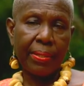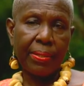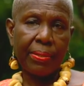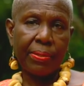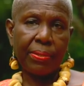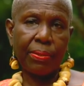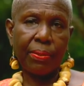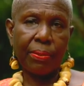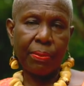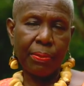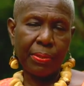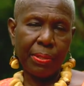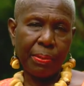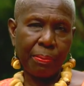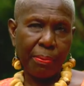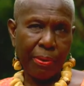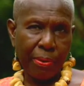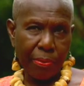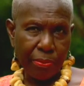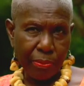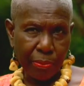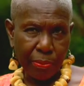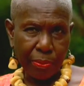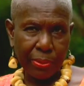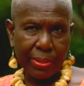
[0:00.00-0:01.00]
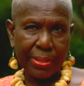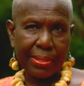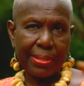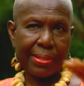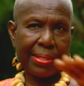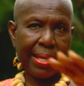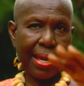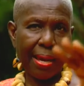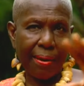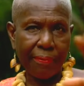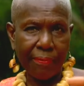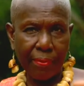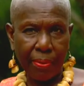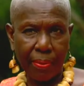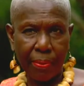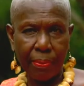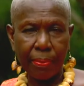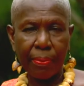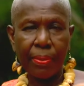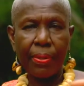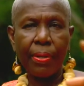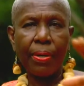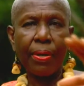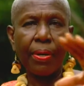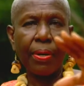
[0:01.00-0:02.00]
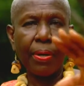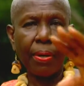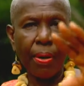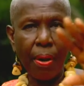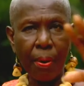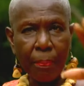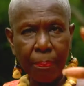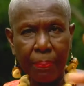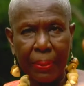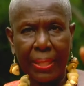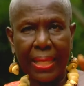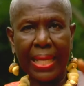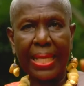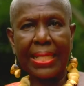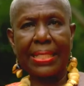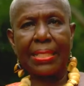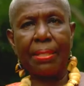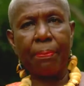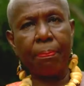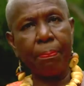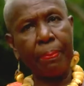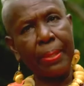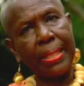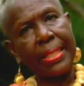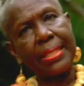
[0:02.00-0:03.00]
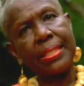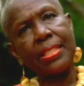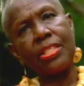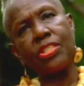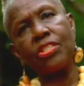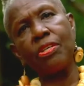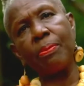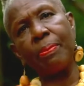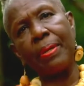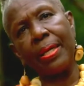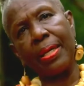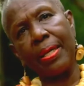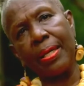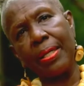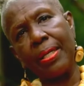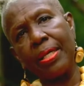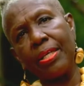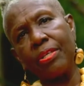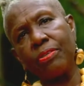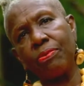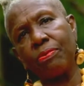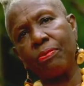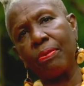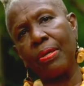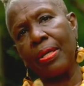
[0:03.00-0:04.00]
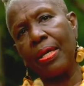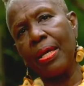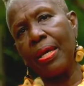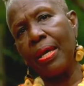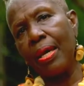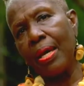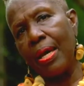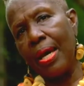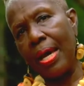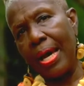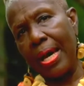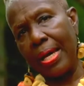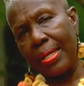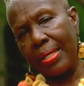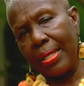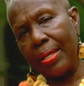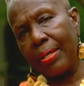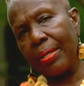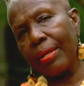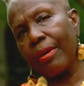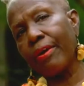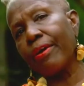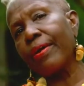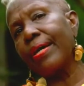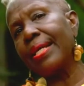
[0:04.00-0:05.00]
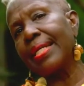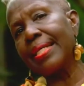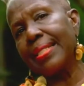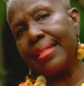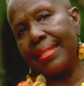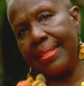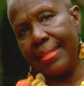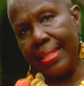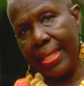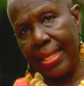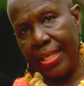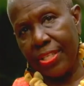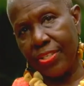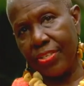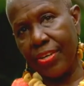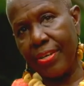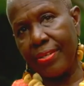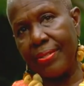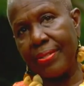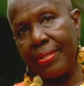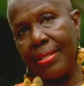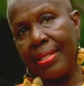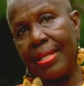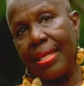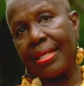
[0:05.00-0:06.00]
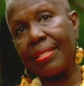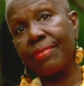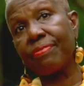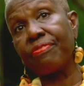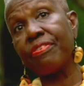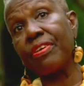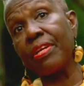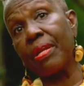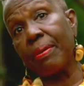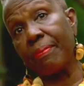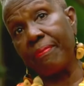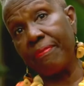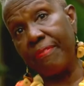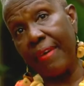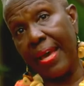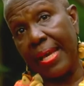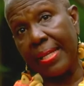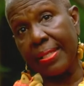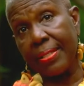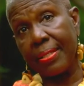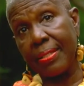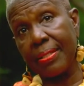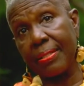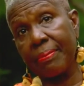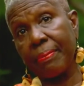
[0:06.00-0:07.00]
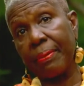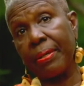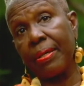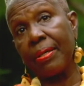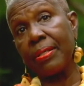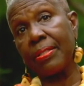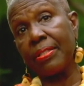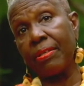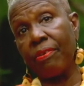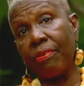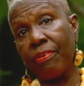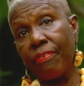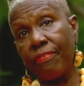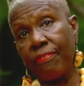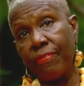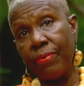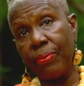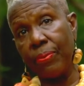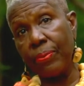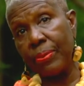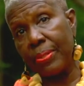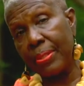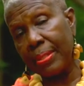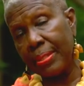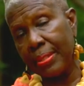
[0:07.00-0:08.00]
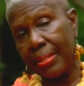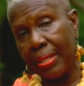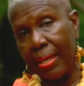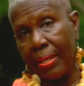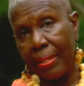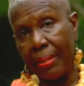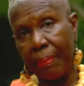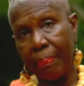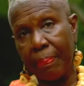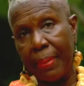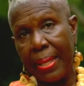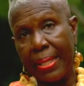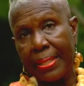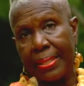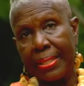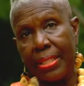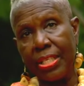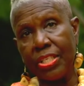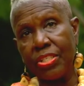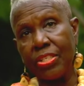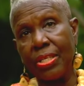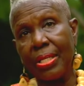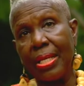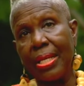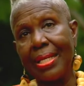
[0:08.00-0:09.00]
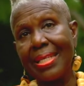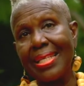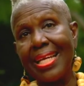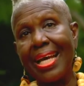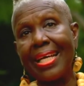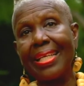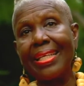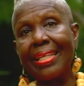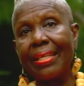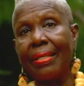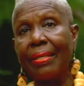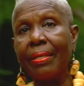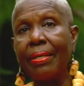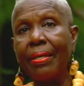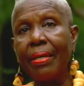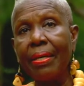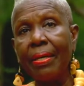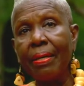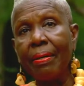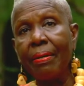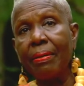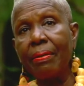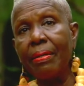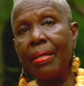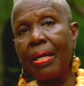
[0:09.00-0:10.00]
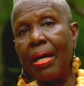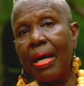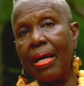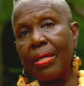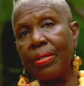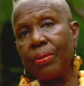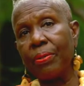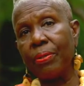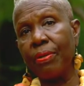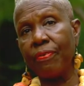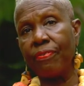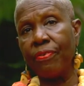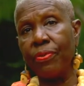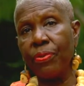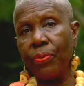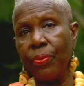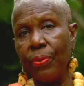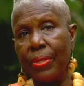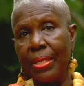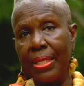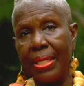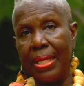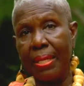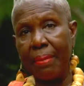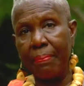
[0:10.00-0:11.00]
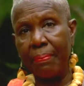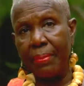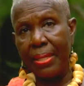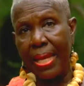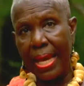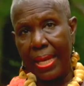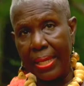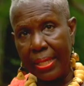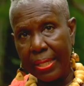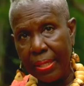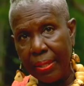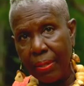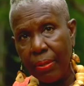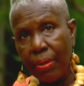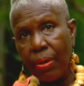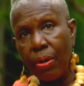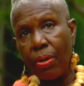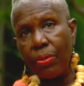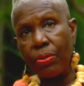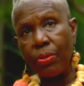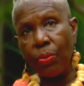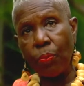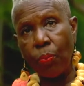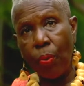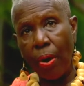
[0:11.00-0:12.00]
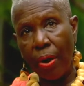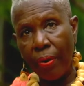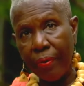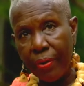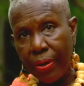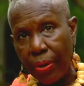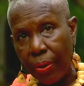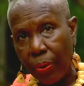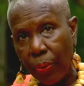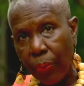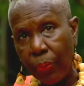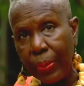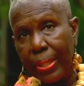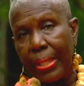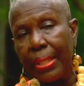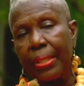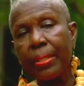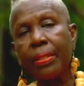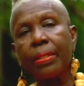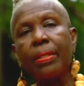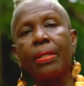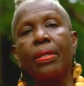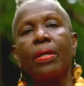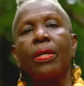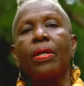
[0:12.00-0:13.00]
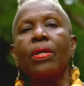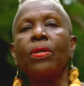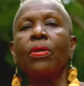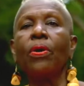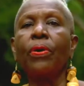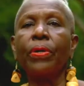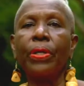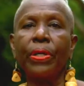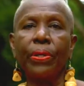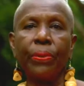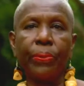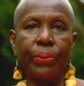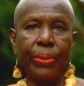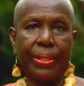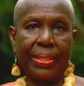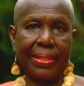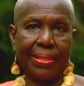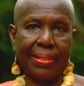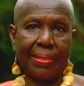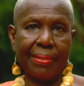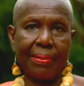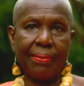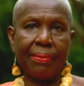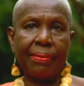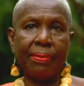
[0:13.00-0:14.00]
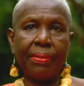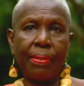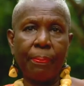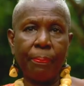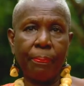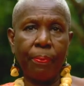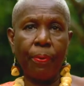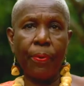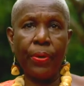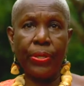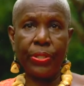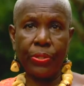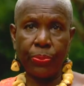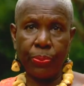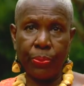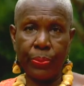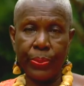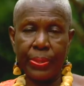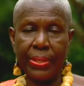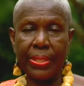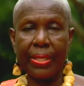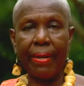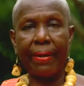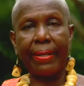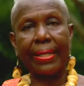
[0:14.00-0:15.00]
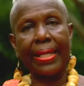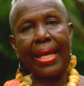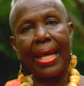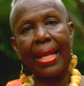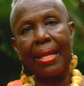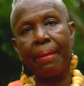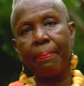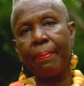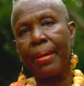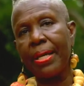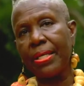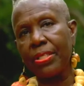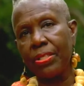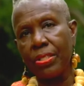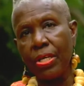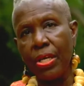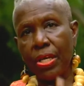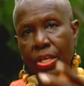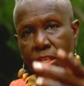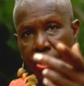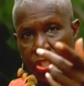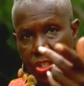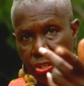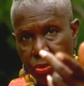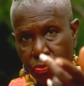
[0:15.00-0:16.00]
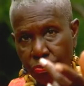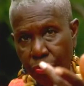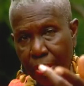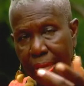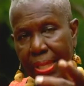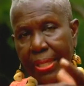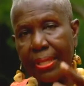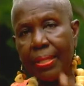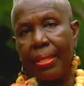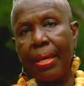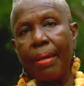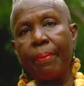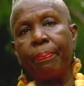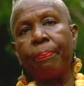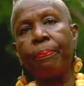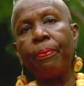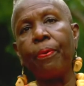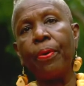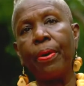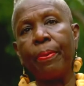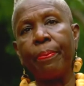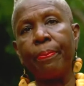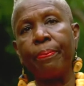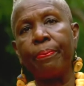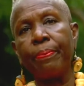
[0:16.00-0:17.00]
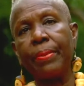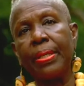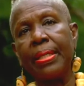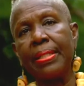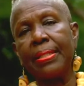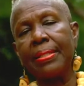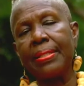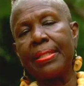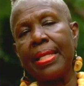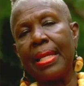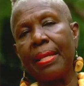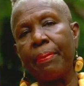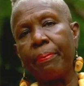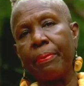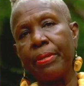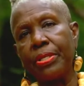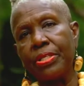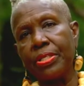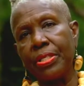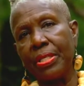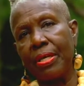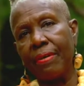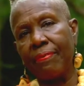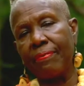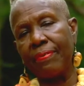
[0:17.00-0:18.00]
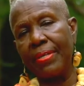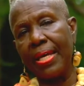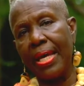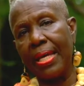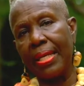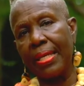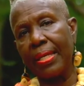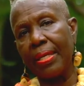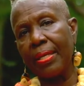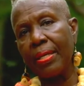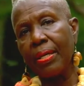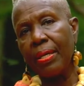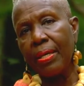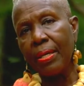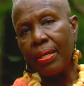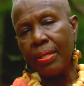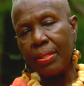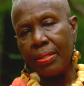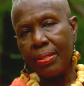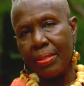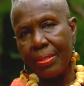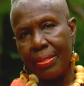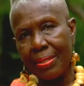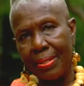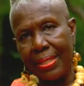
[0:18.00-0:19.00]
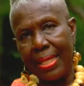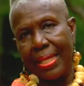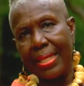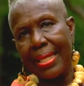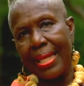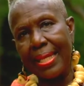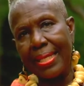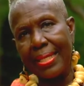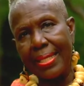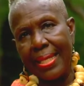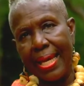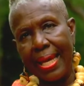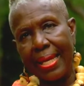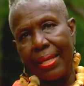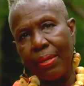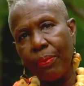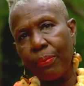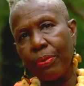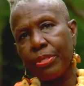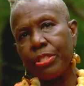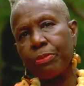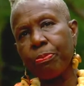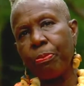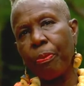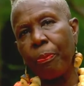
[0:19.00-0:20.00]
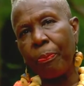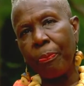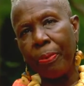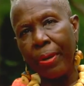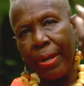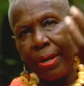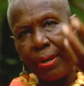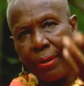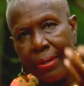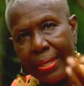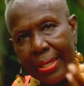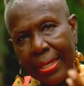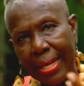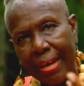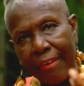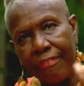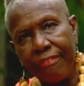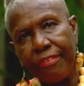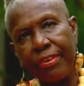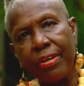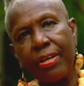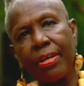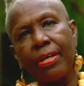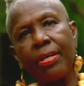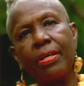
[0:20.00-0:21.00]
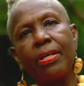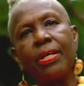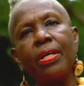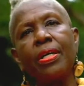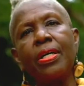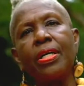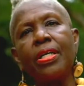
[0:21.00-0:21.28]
So the Maroons have a complicated place in Jamaican history. At an early stage, they're seen as freedom fighters because they refused to stay on the plantation. And Nanny, I don't know if you know the name Nanny, the warrior queen, Lorna Goodison, the poet who was here at Calabash, she read that poem in celebration of Nanny to say that Nanny was prepared in Africa.